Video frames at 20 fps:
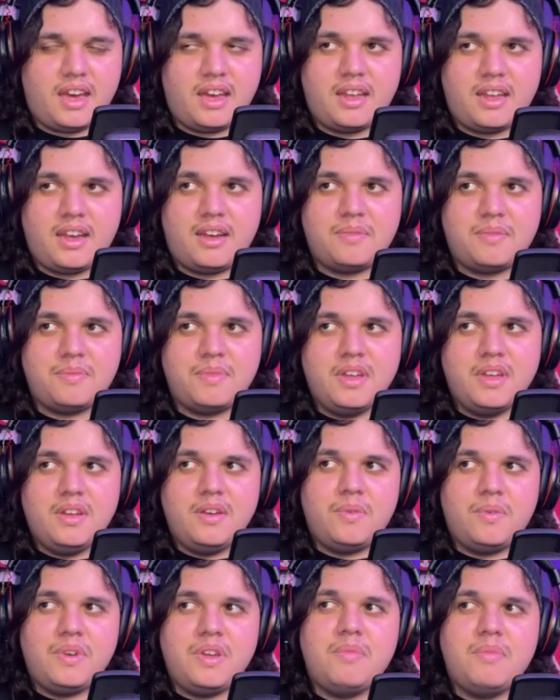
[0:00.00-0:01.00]
Yeah. Um,
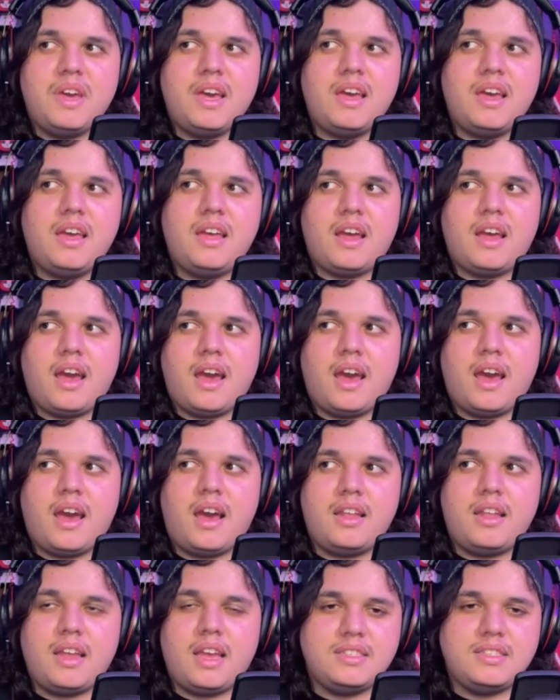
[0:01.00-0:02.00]
we met
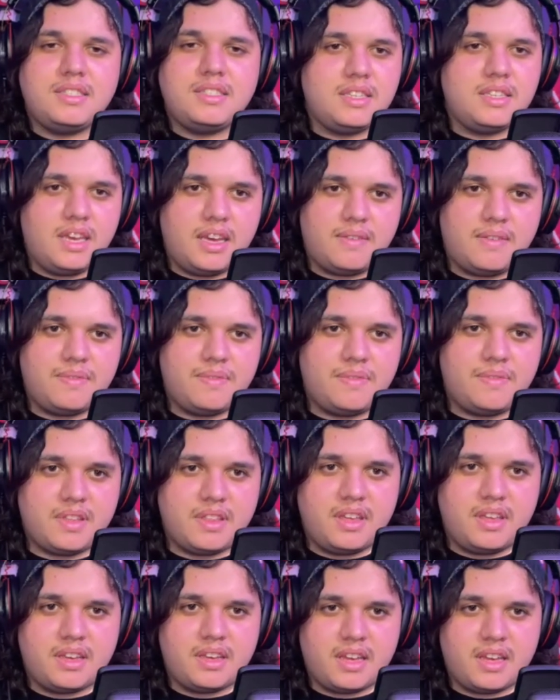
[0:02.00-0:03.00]
at ACTF,
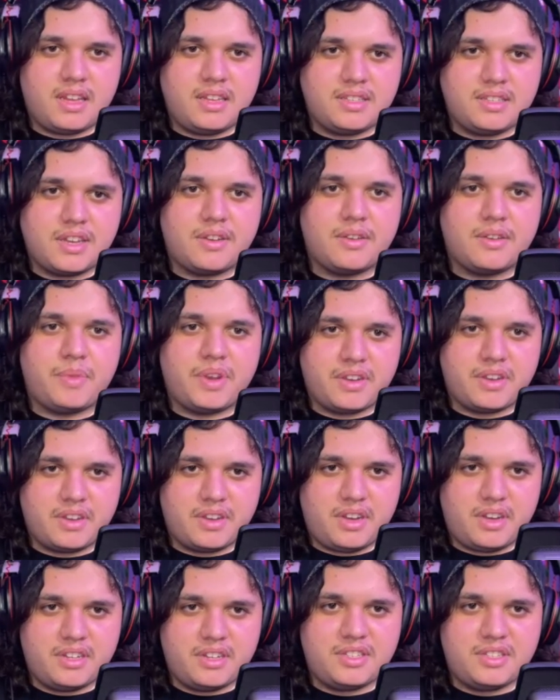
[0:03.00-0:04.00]
the Kennedy Center American oh,
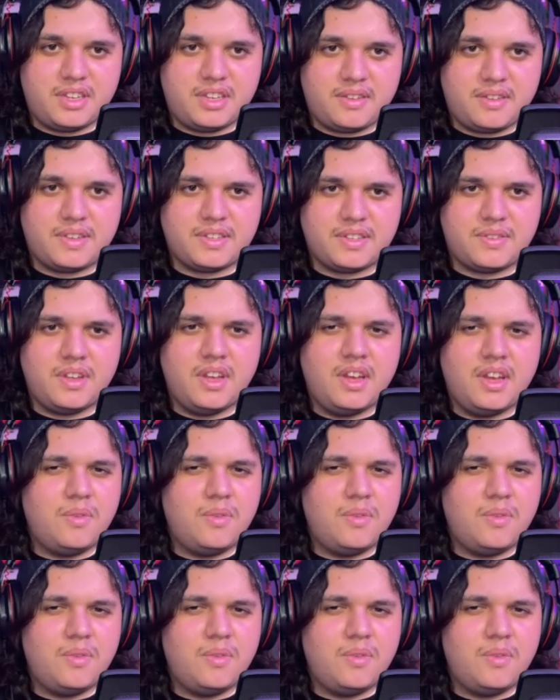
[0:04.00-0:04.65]
cool. Festival.